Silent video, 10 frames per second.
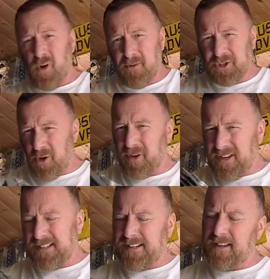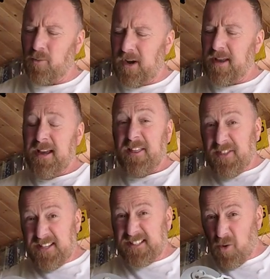why am I showing you this anyway?
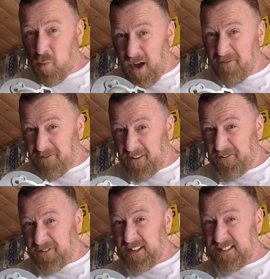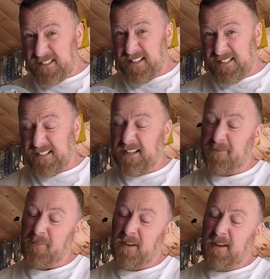This is a 150cc.
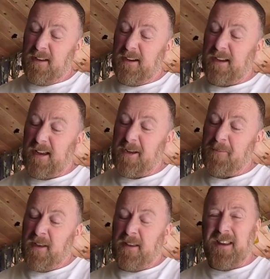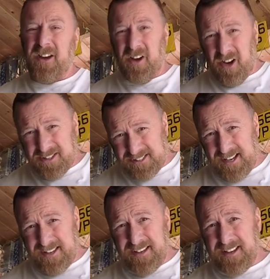Okay, now I
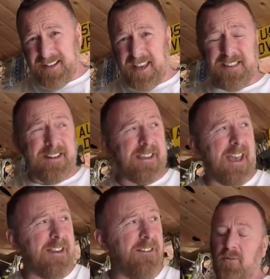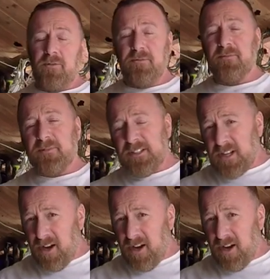say it again and again. So this